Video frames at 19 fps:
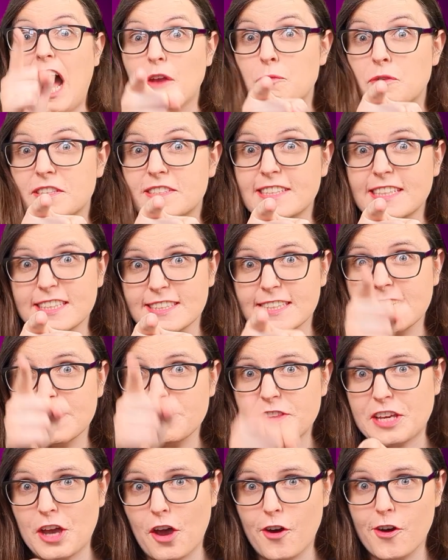and resisting
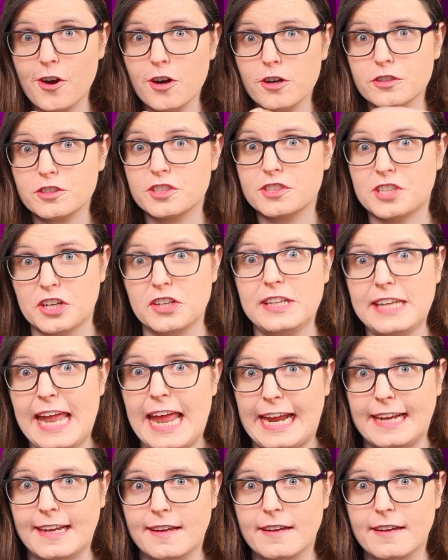the urge to lick.